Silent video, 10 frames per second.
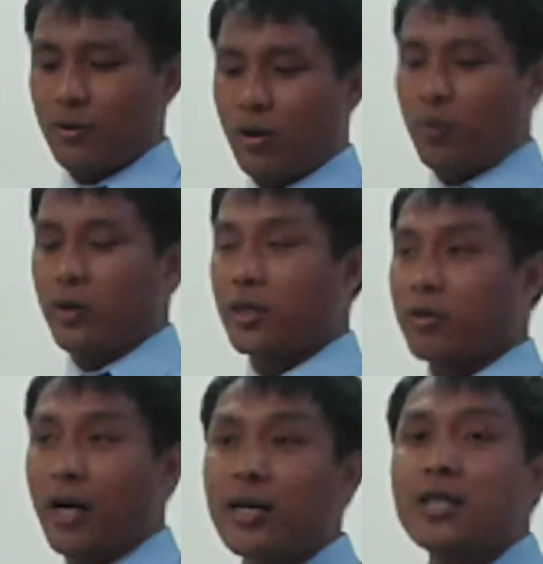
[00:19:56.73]
God will
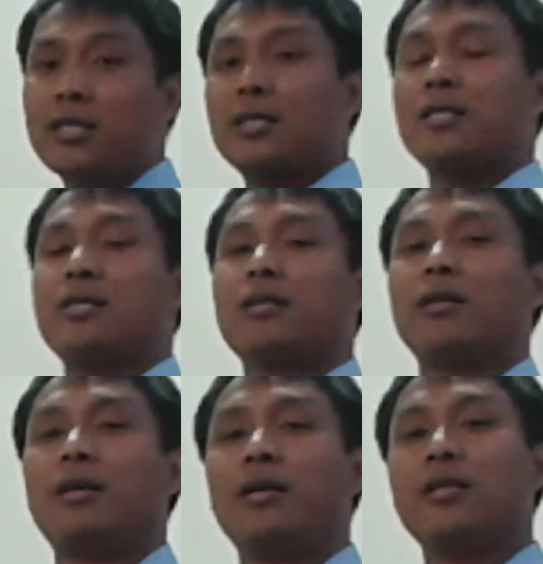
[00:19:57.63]
grant us
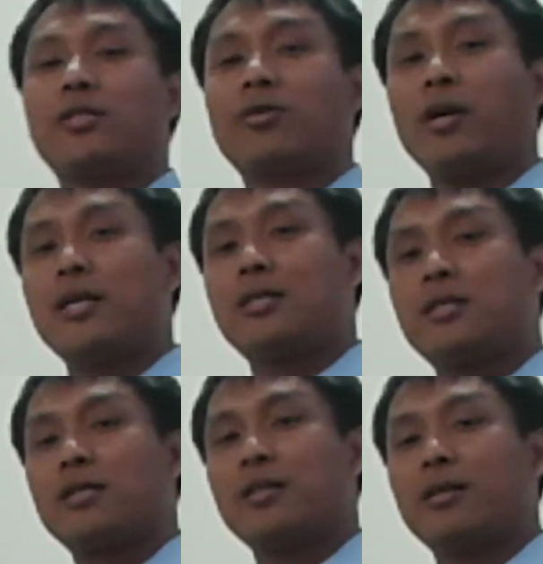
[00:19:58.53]
His
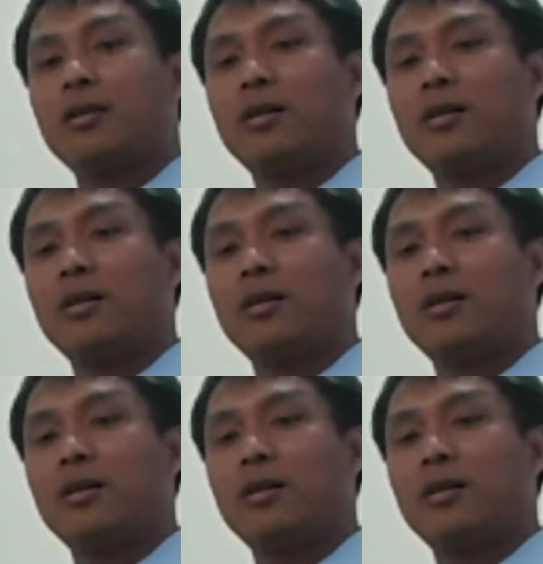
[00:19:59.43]
grace